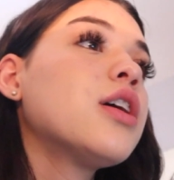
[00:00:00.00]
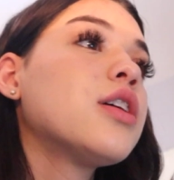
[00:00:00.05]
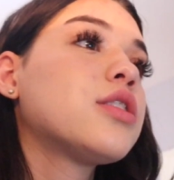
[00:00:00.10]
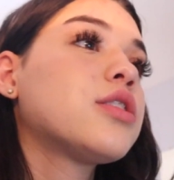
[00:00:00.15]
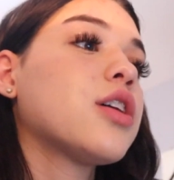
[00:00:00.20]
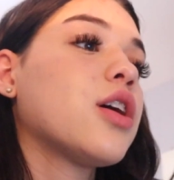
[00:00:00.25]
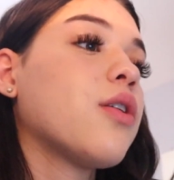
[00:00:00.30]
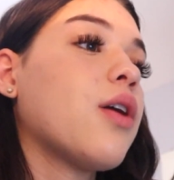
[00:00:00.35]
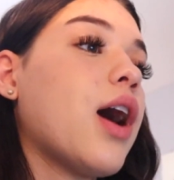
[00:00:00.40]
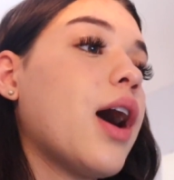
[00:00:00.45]

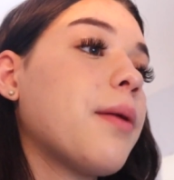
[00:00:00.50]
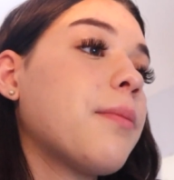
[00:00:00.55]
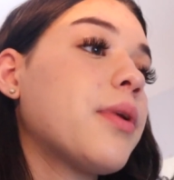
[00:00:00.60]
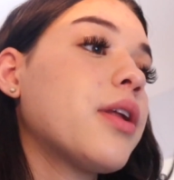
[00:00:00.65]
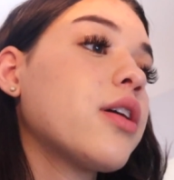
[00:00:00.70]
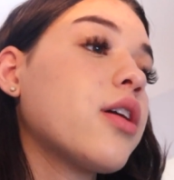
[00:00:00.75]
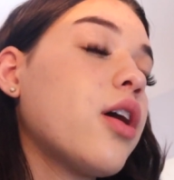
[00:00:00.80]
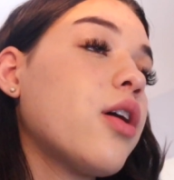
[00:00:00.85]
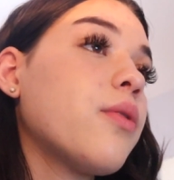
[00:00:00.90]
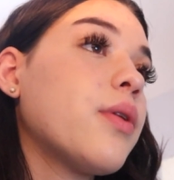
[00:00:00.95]
So I'm
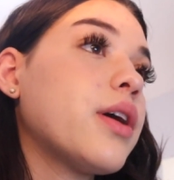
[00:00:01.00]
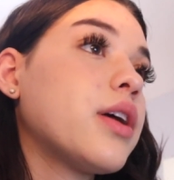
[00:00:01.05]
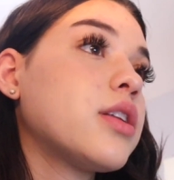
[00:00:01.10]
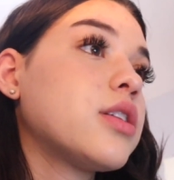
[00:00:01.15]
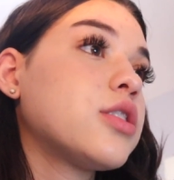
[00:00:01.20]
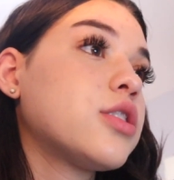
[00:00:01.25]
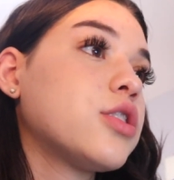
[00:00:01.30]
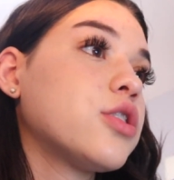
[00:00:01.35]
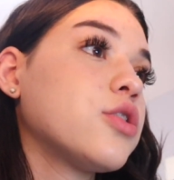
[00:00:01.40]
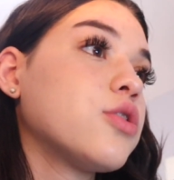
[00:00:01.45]
going to go
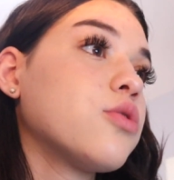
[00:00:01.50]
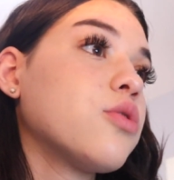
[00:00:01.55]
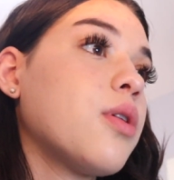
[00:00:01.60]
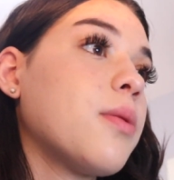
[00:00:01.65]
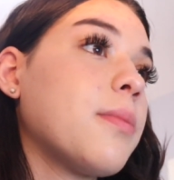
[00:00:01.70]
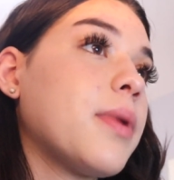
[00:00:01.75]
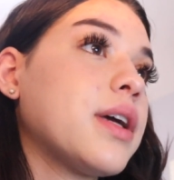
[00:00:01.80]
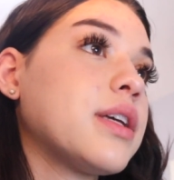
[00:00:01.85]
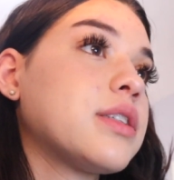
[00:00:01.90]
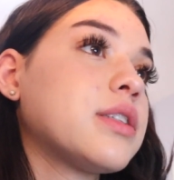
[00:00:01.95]
into
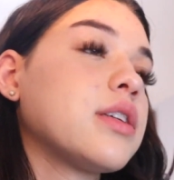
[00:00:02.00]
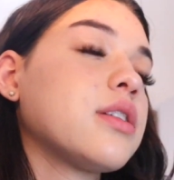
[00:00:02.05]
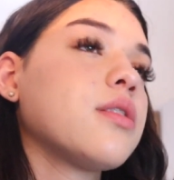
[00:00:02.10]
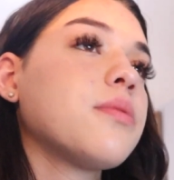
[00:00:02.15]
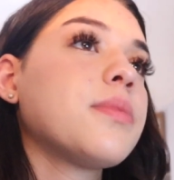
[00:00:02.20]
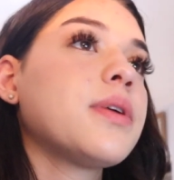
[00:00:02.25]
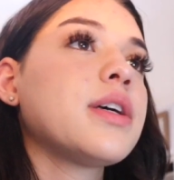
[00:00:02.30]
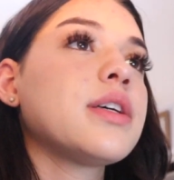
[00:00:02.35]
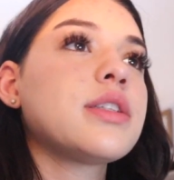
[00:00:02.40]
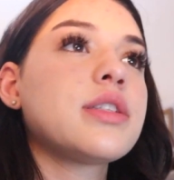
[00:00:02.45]
my
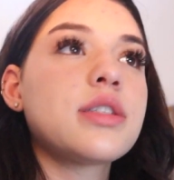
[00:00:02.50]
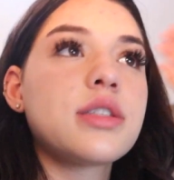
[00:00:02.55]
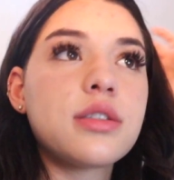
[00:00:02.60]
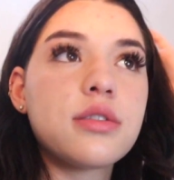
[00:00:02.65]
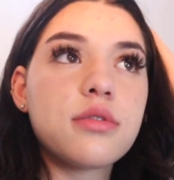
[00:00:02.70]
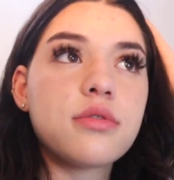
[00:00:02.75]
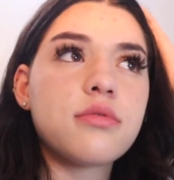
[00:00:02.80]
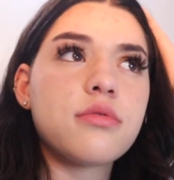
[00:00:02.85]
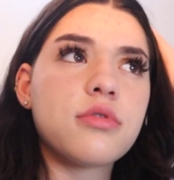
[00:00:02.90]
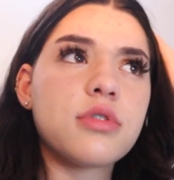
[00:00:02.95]
syllabus
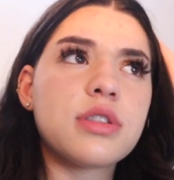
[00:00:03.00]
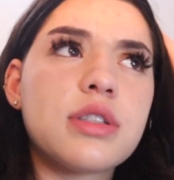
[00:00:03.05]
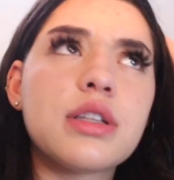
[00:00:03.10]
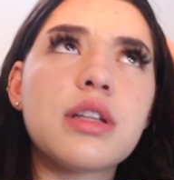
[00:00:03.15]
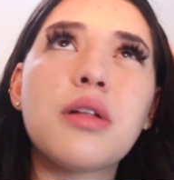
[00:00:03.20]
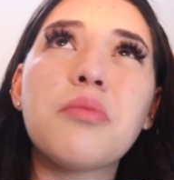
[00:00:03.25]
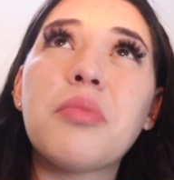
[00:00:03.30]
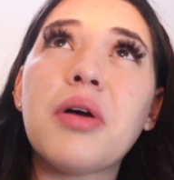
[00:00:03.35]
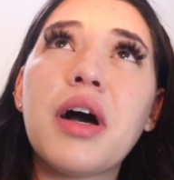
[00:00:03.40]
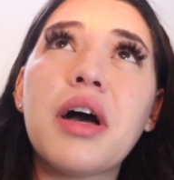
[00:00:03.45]
or
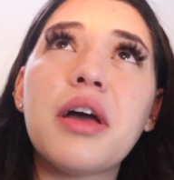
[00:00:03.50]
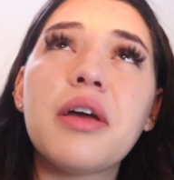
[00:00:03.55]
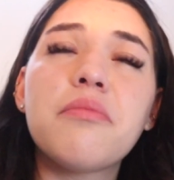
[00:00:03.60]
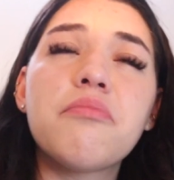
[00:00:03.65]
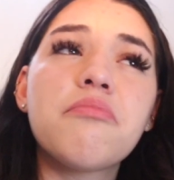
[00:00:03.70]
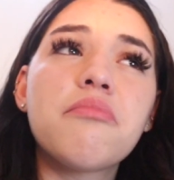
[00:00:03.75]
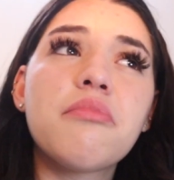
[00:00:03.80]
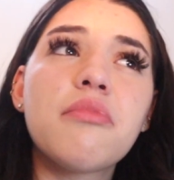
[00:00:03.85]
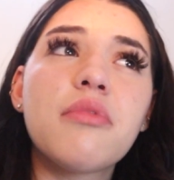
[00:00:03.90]
syllabi.